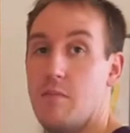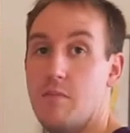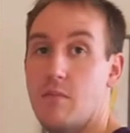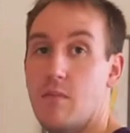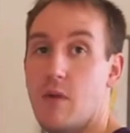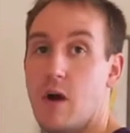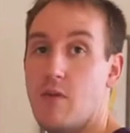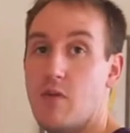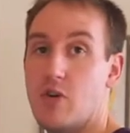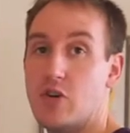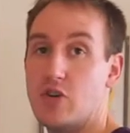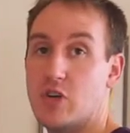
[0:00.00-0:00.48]

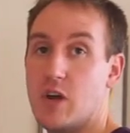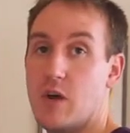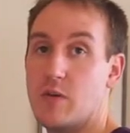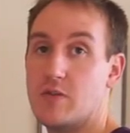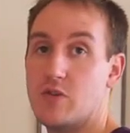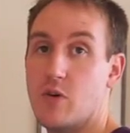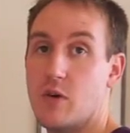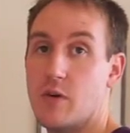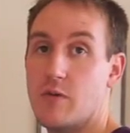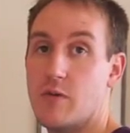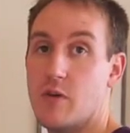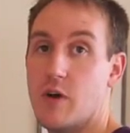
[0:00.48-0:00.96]
originally I
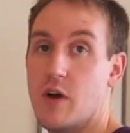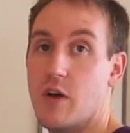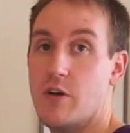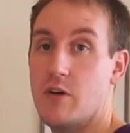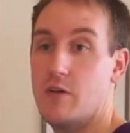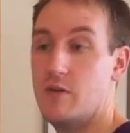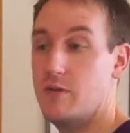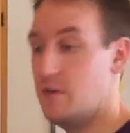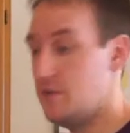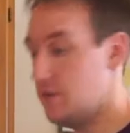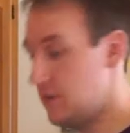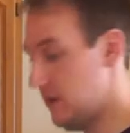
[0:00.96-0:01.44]
was going for
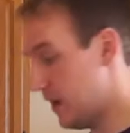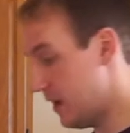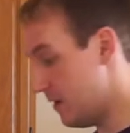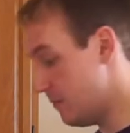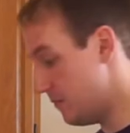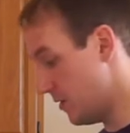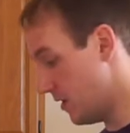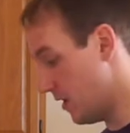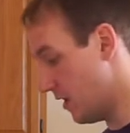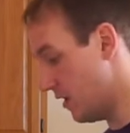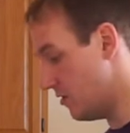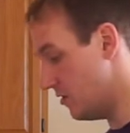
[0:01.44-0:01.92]

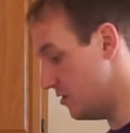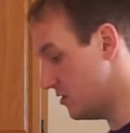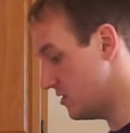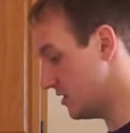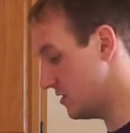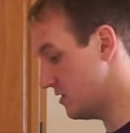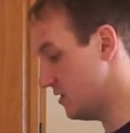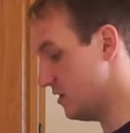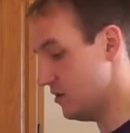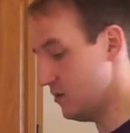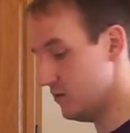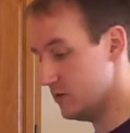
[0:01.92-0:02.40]
158, but
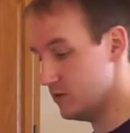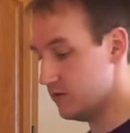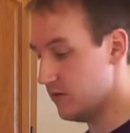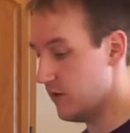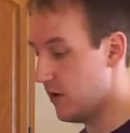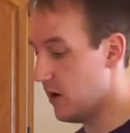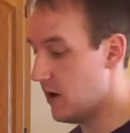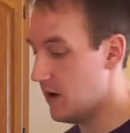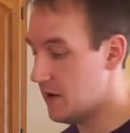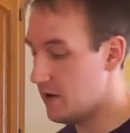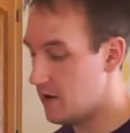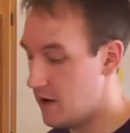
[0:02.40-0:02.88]
162 is
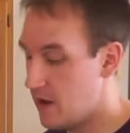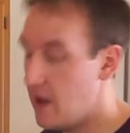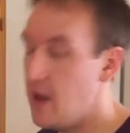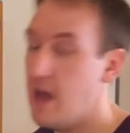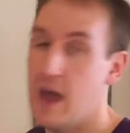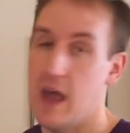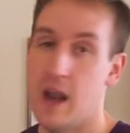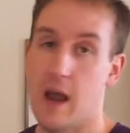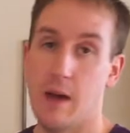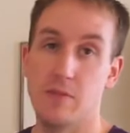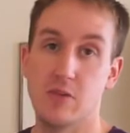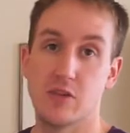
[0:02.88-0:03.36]
fine.
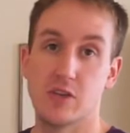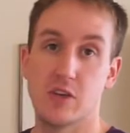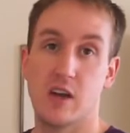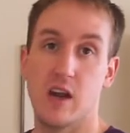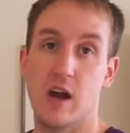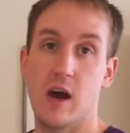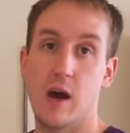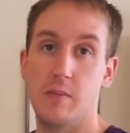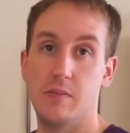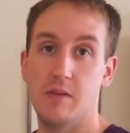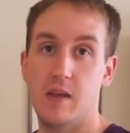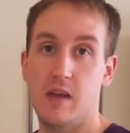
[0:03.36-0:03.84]
And I'm just
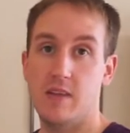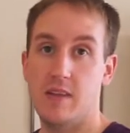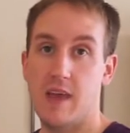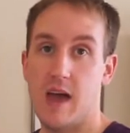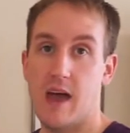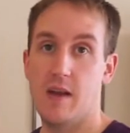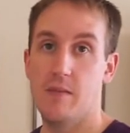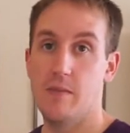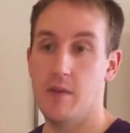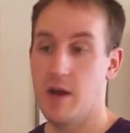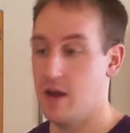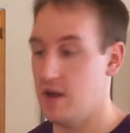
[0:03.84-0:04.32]
gonna update
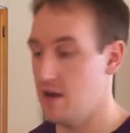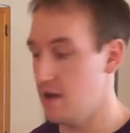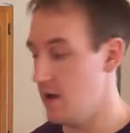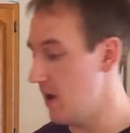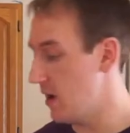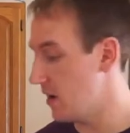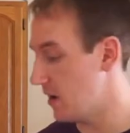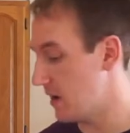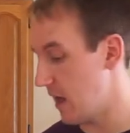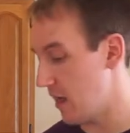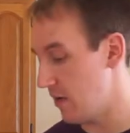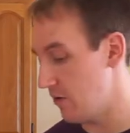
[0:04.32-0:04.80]
that in my
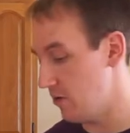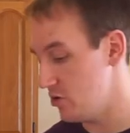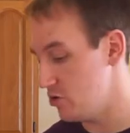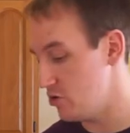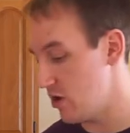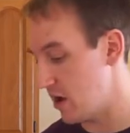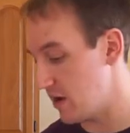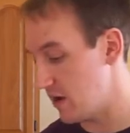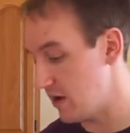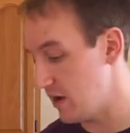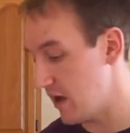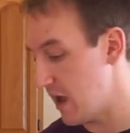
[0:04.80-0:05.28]
calorie
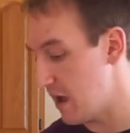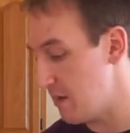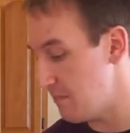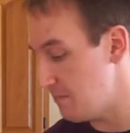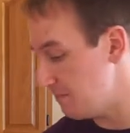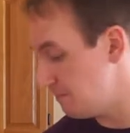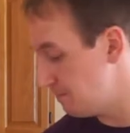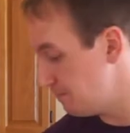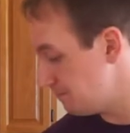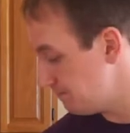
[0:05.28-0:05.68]
tracking app.